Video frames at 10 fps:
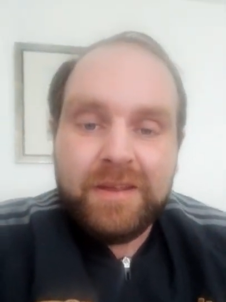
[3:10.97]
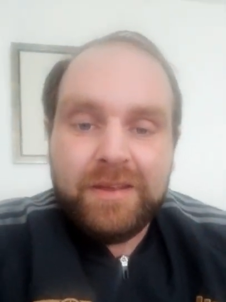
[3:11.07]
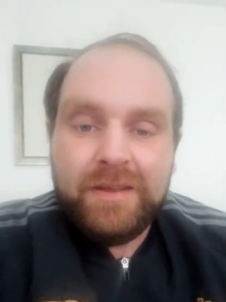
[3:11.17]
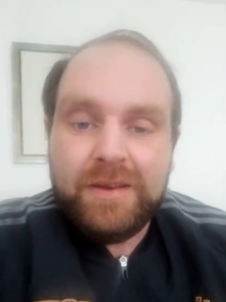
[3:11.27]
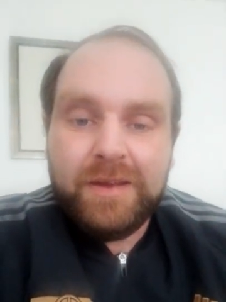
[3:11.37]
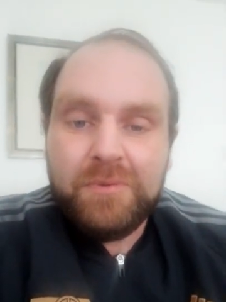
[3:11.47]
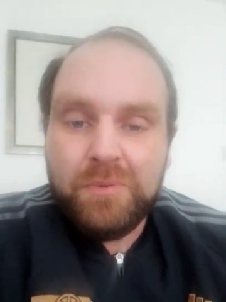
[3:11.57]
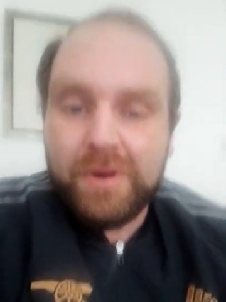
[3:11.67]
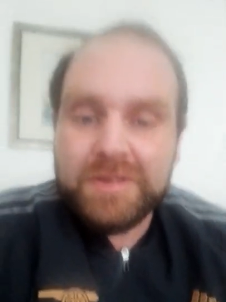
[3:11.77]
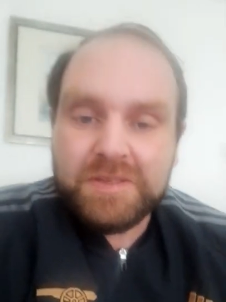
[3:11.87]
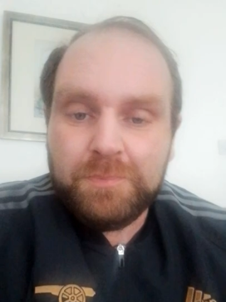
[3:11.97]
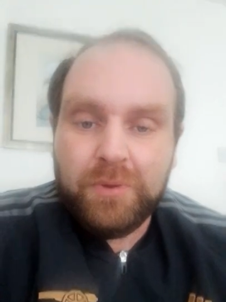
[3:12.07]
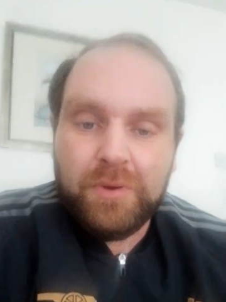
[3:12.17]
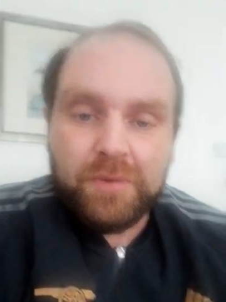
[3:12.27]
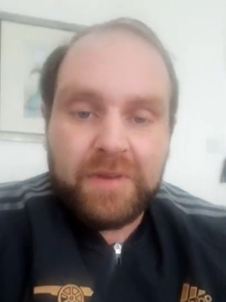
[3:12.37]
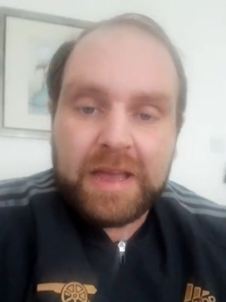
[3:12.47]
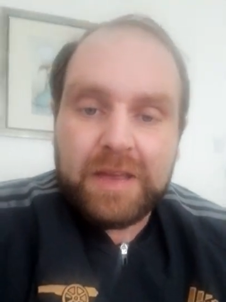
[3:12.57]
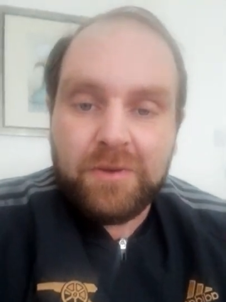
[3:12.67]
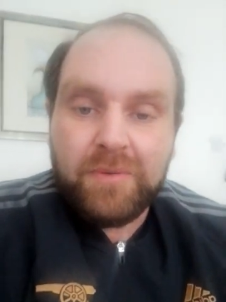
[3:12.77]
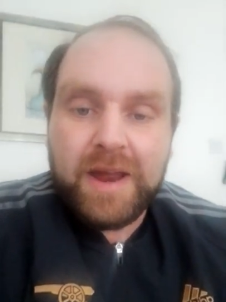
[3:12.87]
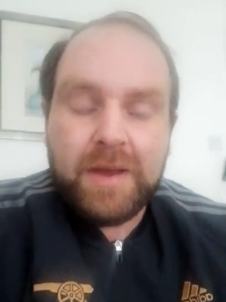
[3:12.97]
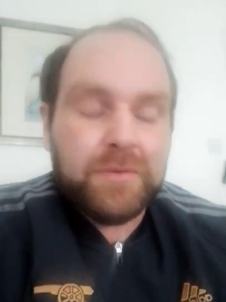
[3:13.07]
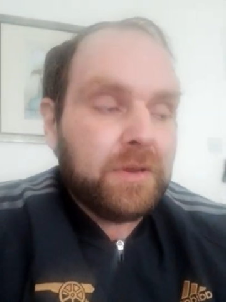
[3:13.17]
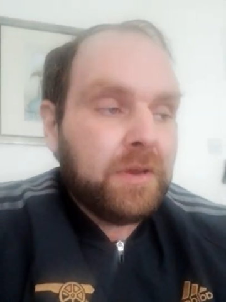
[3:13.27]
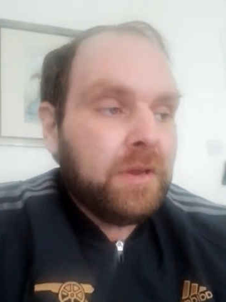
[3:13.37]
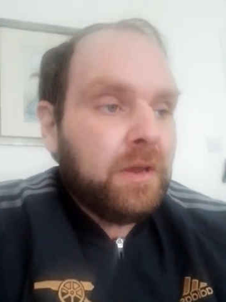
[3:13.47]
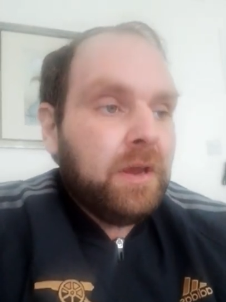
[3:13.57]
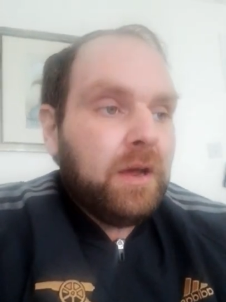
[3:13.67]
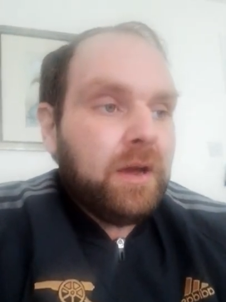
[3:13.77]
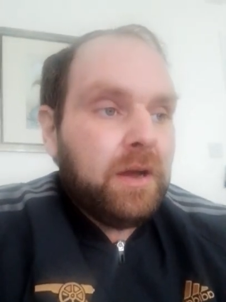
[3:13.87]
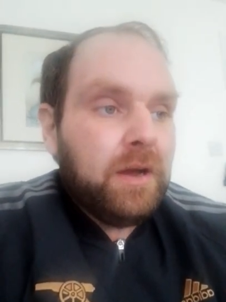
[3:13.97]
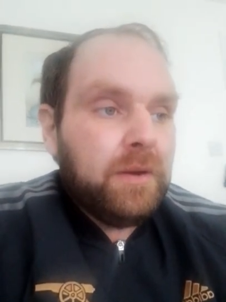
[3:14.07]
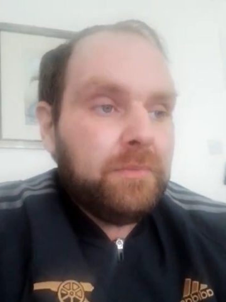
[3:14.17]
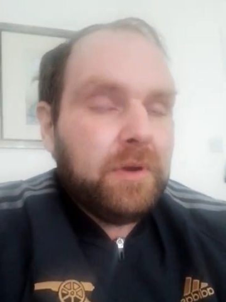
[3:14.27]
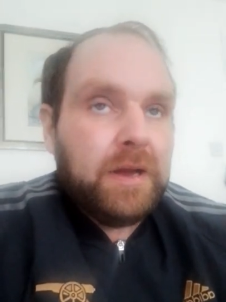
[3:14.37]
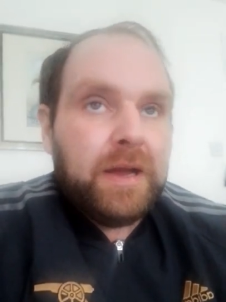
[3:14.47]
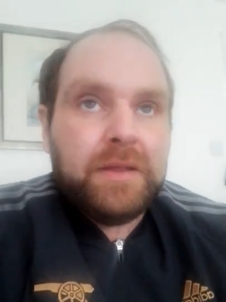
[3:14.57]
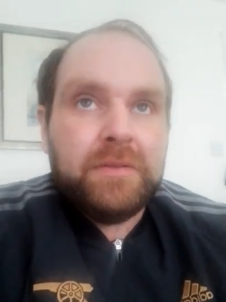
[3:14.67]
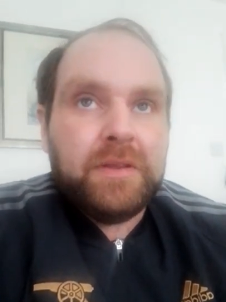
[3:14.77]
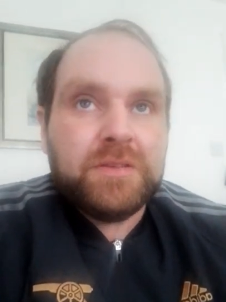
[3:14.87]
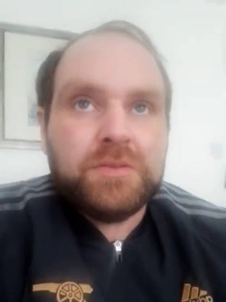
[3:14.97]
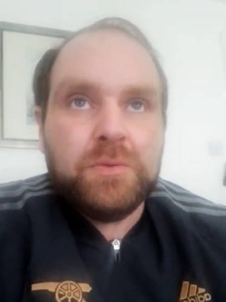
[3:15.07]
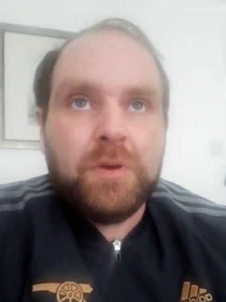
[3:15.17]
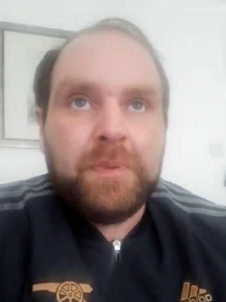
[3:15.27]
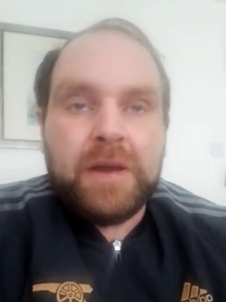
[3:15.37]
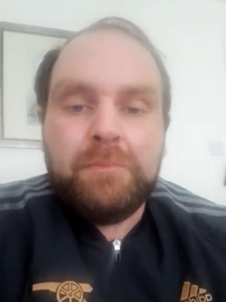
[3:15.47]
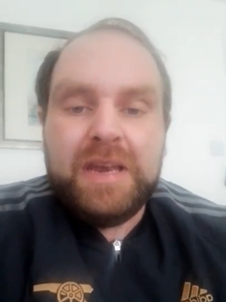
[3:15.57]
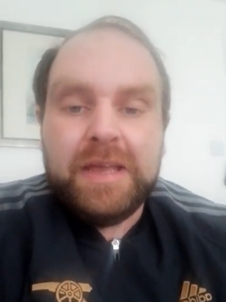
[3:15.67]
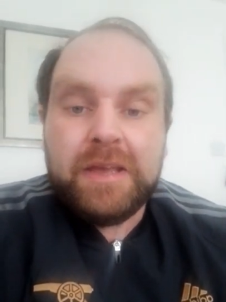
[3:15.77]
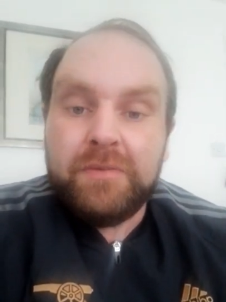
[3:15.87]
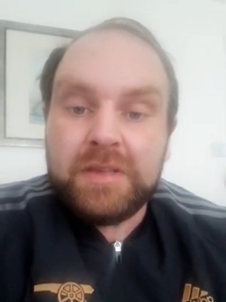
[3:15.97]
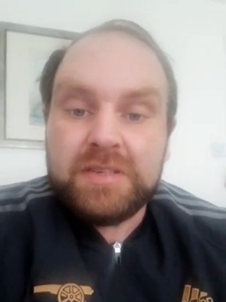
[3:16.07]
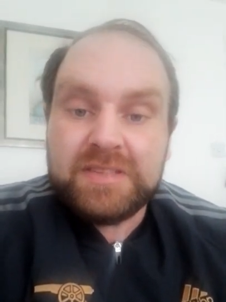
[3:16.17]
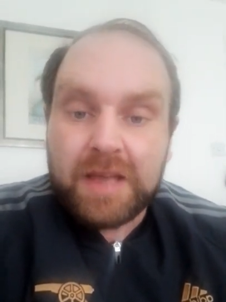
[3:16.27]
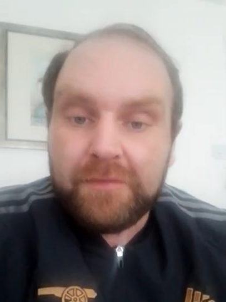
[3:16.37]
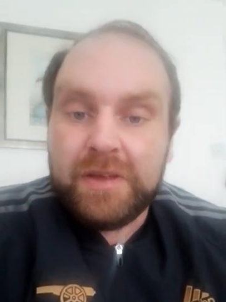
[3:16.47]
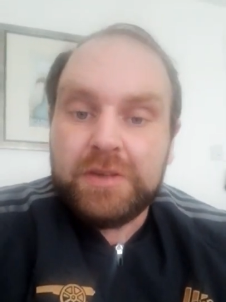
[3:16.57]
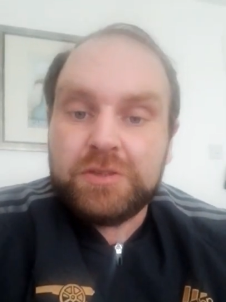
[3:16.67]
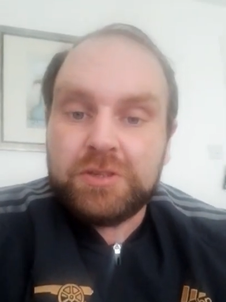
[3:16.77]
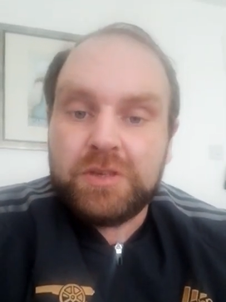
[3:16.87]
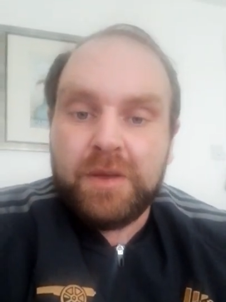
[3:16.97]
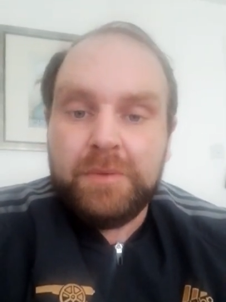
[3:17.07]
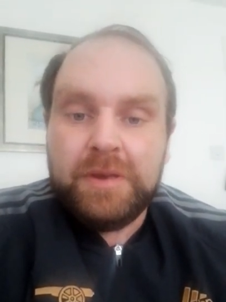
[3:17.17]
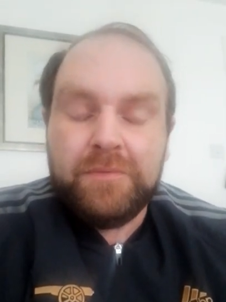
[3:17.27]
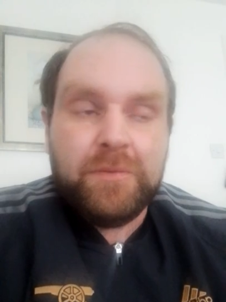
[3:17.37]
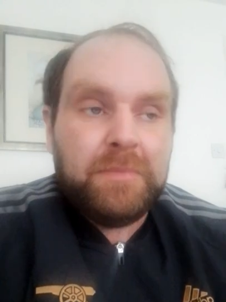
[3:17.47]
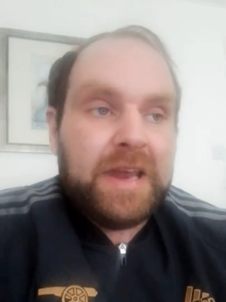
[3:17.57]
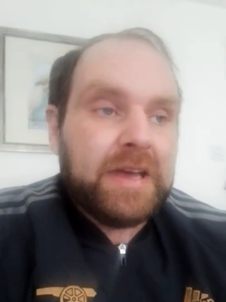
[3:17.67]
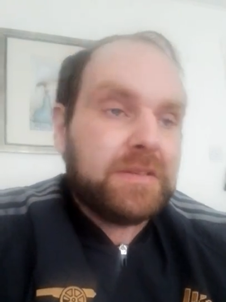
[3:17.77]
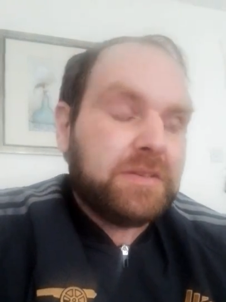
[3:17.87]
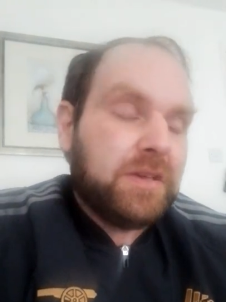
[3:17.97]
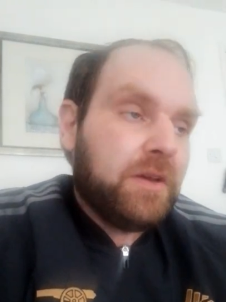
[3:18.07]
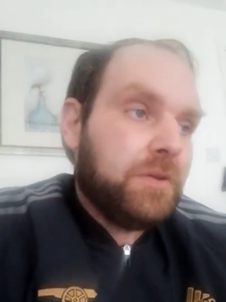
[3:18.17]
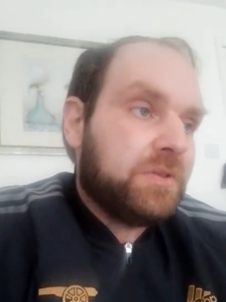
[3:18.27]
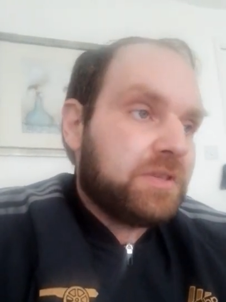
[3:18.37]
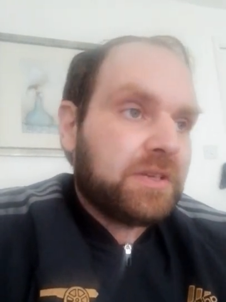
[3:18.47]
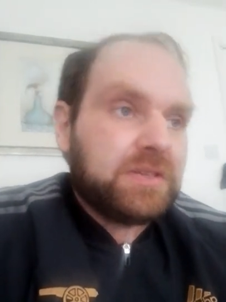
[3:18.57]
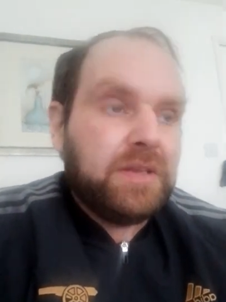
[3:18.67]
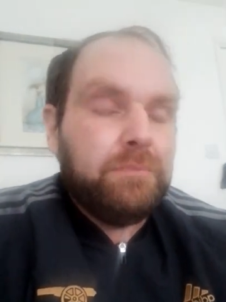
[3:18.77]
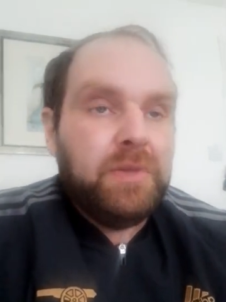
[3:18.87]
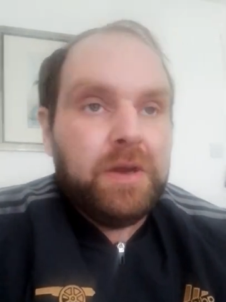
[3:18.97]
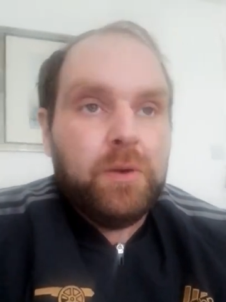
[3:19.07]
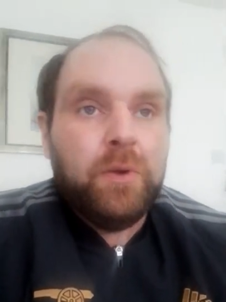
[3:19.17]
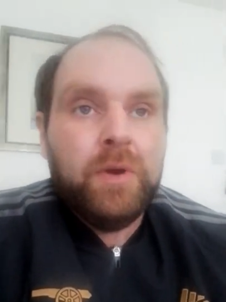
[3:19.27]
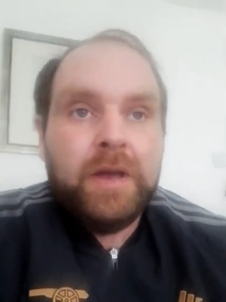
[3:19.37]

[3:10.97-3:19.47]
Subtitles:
You know, what is the point of hanging around? And there's talk about Milinkovic-Savic coming in from Lazio, 60 mil.